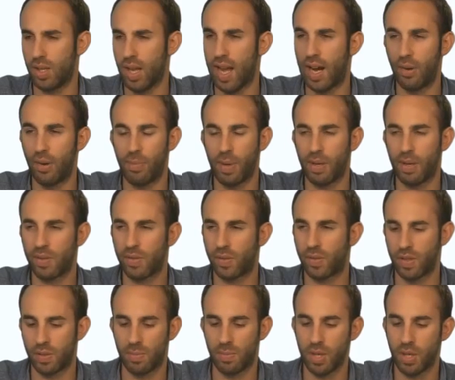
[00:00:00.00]
outpost
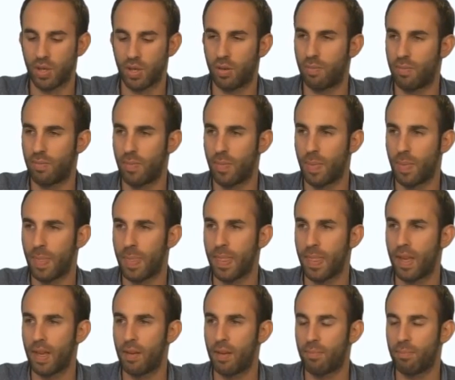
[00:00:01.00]
for his bishop,
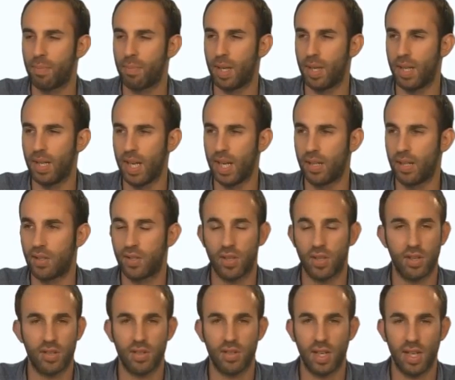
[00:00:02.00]
but it's
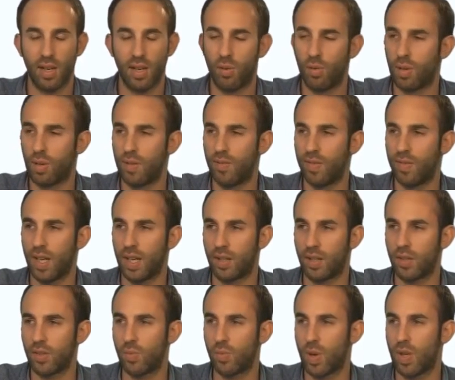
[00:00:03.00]
just all in
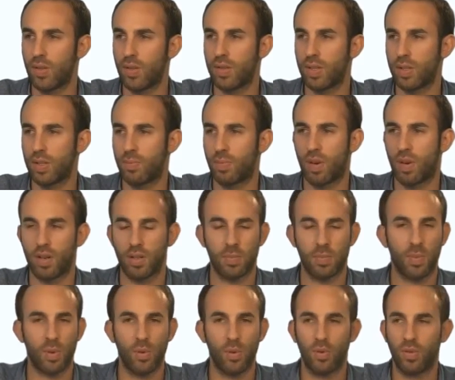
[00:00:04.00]
vain, because once this
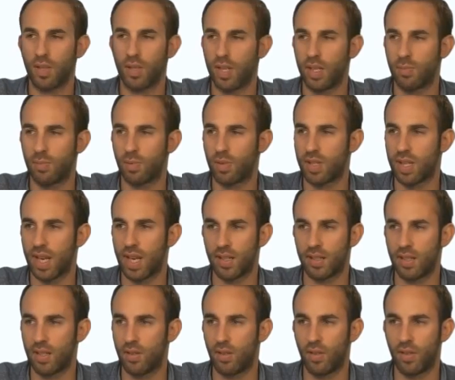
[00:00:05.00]
passed pawn is
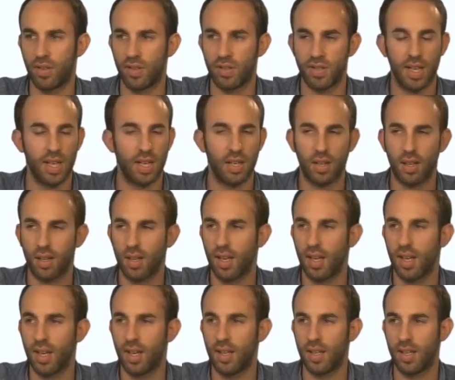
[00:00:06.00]
protected on the 6th,
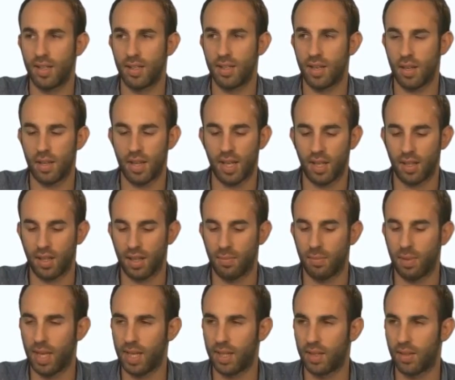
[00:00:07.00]
there's nothing
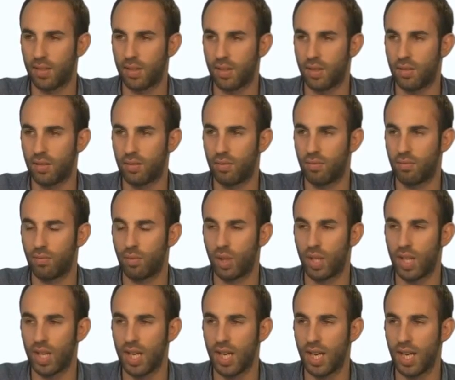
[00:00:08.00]
that black can do.
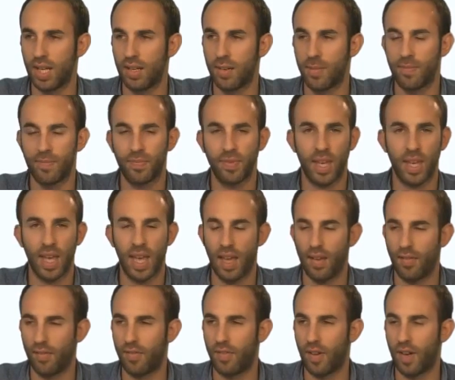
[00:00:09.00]
Rook e8,
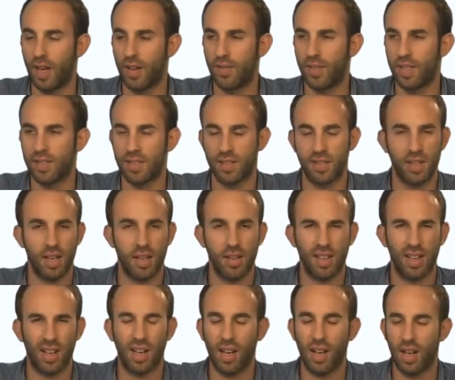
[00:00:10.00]
f5, this is another
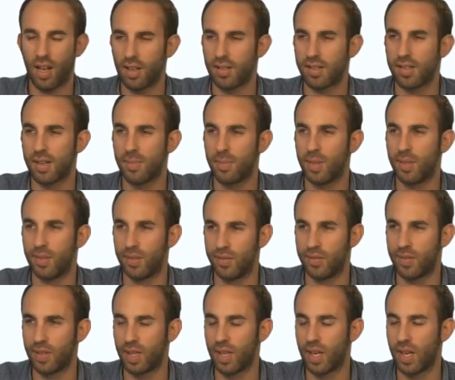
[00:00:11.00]
classy
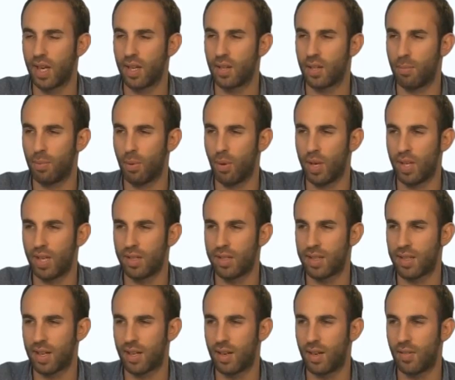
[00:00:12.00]
move. The point is
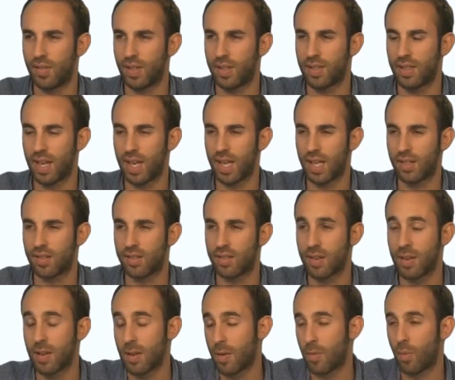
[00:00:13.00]
that after takes,
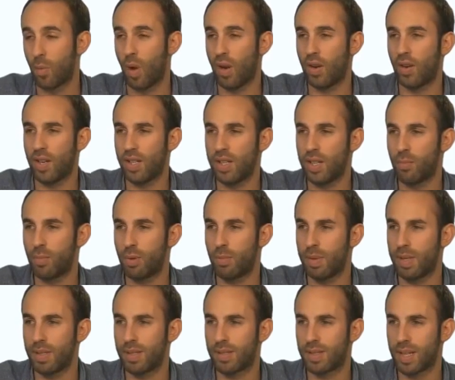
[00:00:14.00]
one idea would
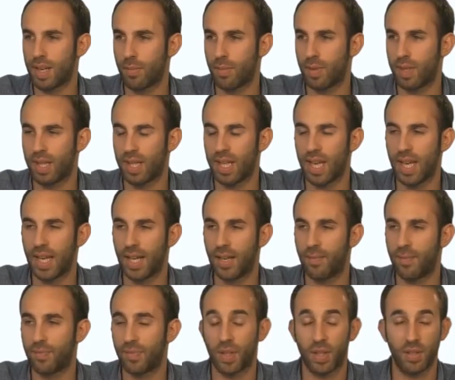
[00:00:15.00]
be to take with the
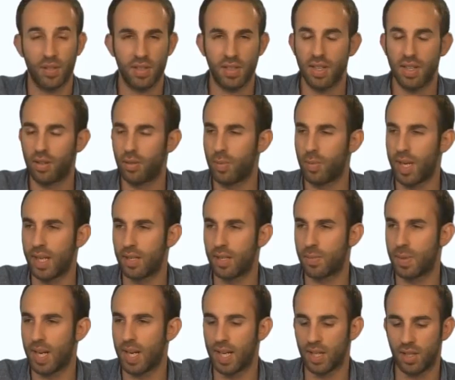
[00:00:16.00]
king, still wins,
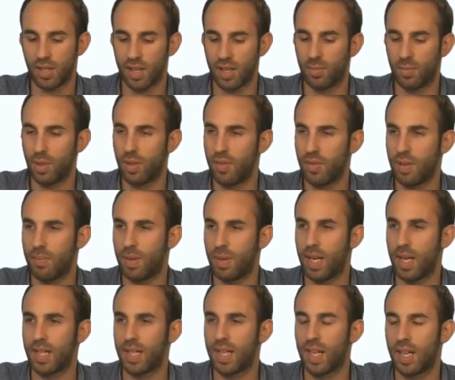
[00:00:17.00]
but actually the move he
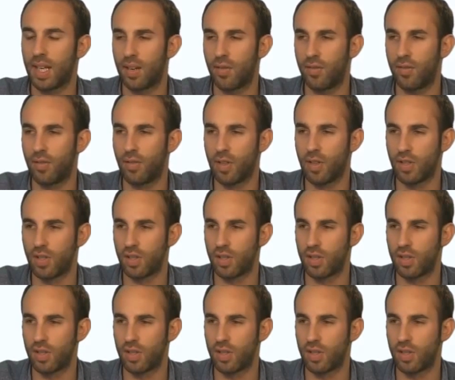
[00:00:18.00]
played, king f4,